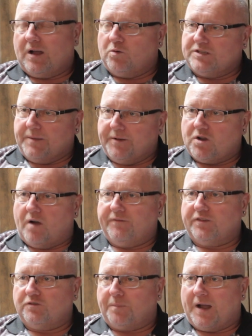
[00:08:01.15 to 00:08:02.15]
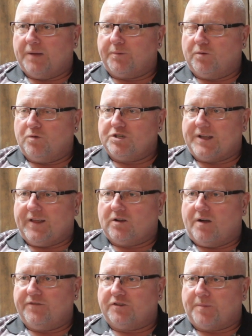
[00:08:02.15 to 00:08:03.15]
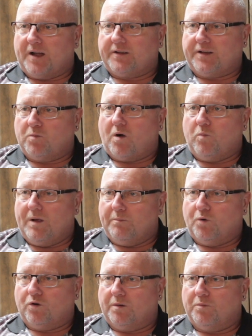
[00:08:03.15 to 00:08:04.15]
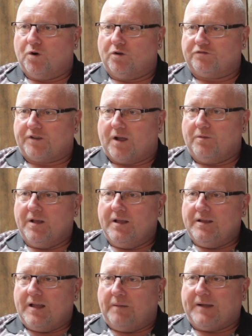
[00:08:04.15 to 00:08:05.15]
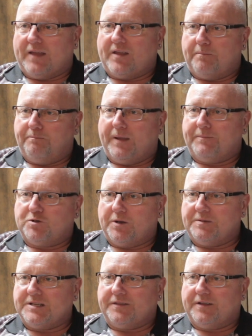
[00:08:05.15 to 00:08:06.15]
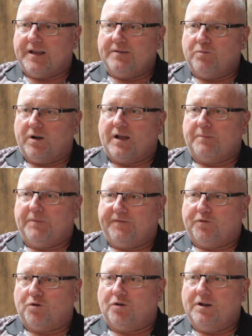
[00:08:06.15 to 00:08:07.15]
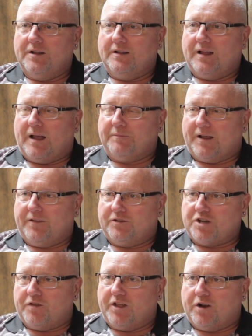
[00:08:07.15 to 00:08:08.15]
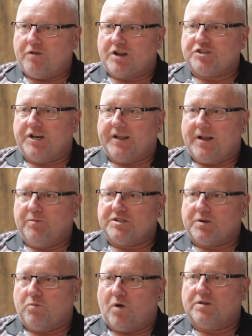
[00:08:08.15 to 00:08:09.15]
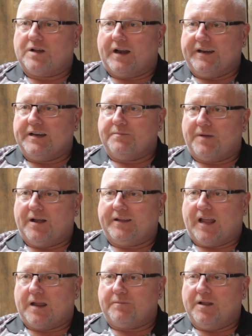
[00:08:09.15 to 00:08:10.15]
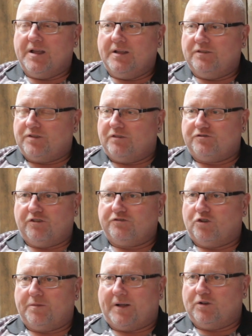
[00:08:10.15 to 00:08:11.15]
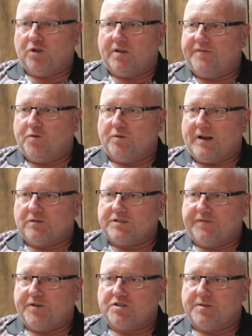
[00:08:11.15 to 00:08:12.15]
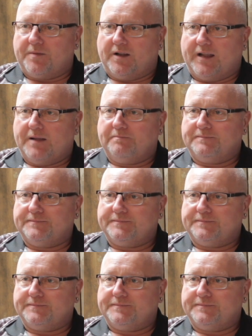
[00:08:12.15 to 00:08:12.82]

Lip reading: I want to get my confidence back. But once you get that confidence back, you want to win more and more. So I'm getting that bit between the teeth again, what I had before. I'm not showing the aggression again, which I want, I need in my game. So it's just all about looking forward now to the future of my game.